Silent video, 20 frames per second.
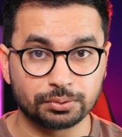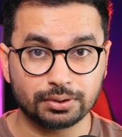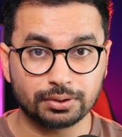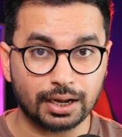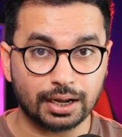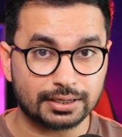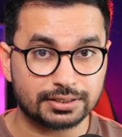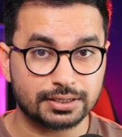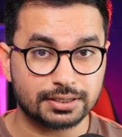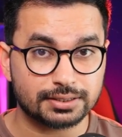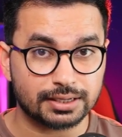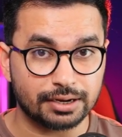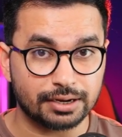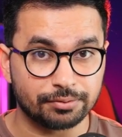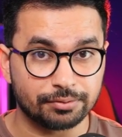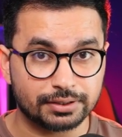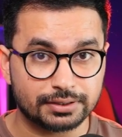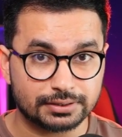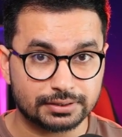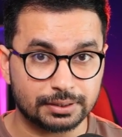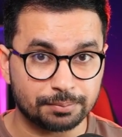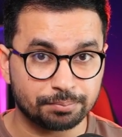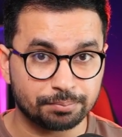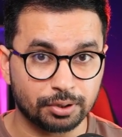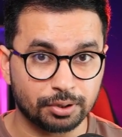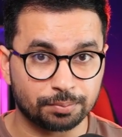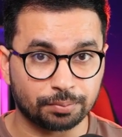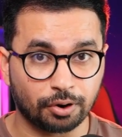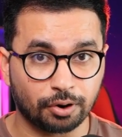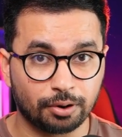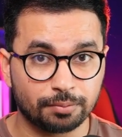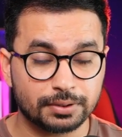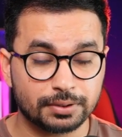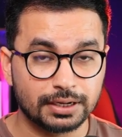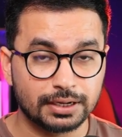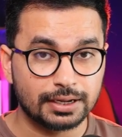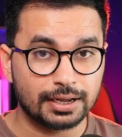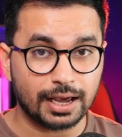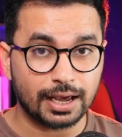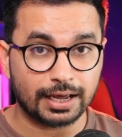I just gave it simple prompt
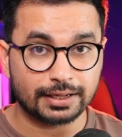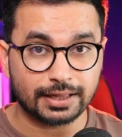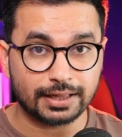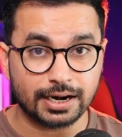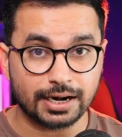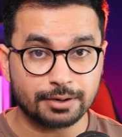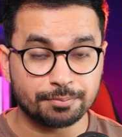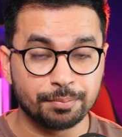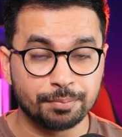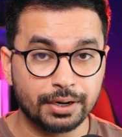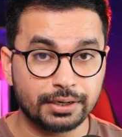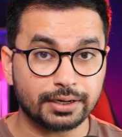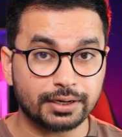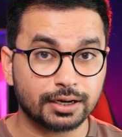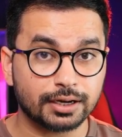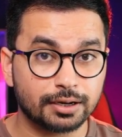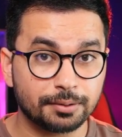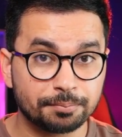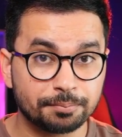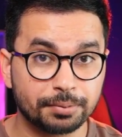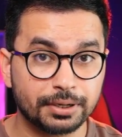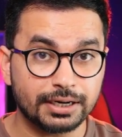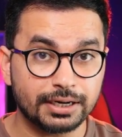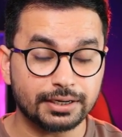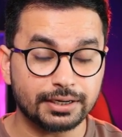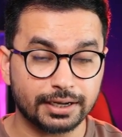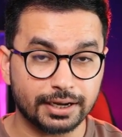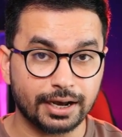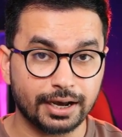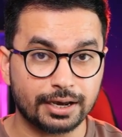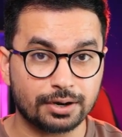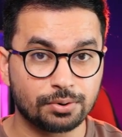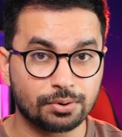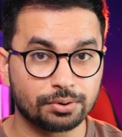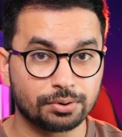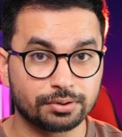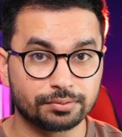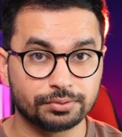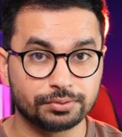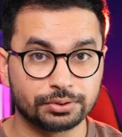and then it built a complete A I code
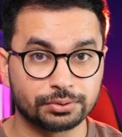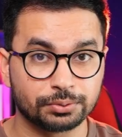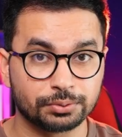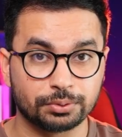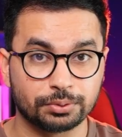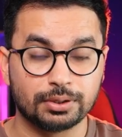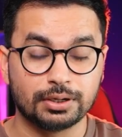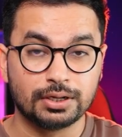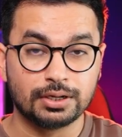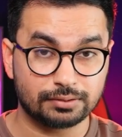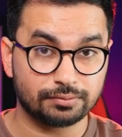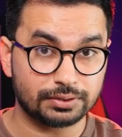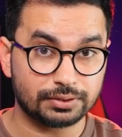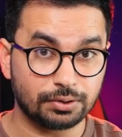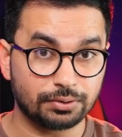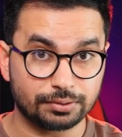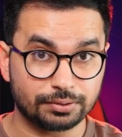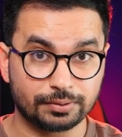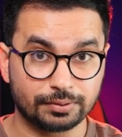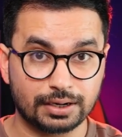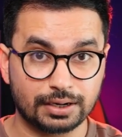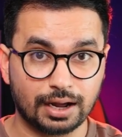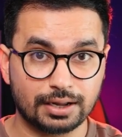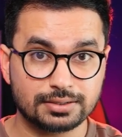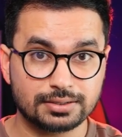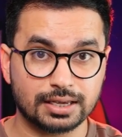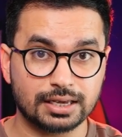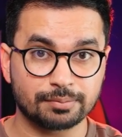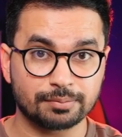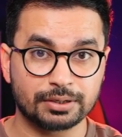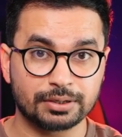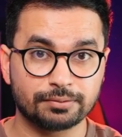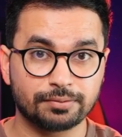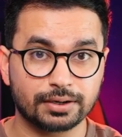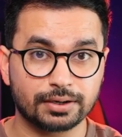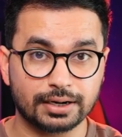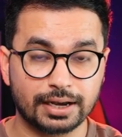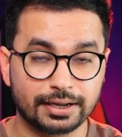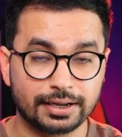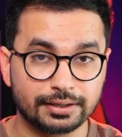review tool without even asking me for
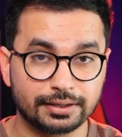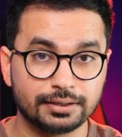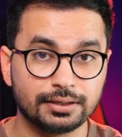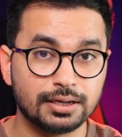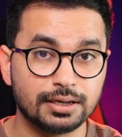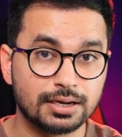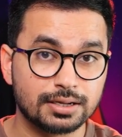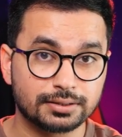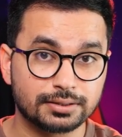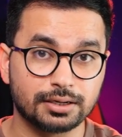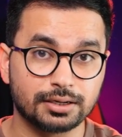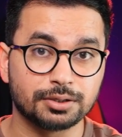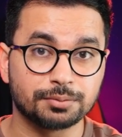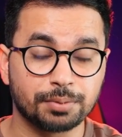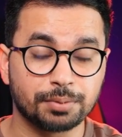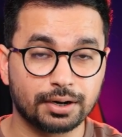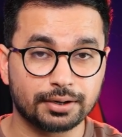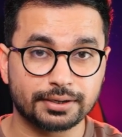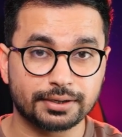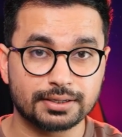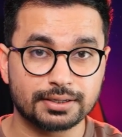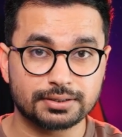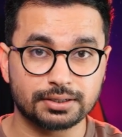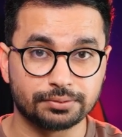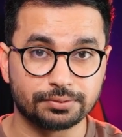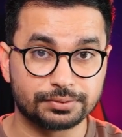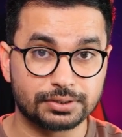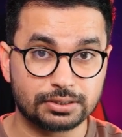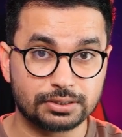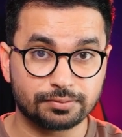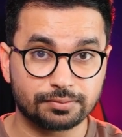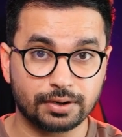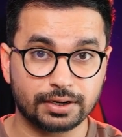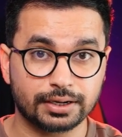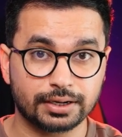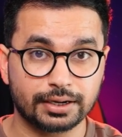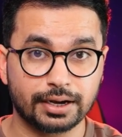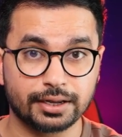any third party services for A I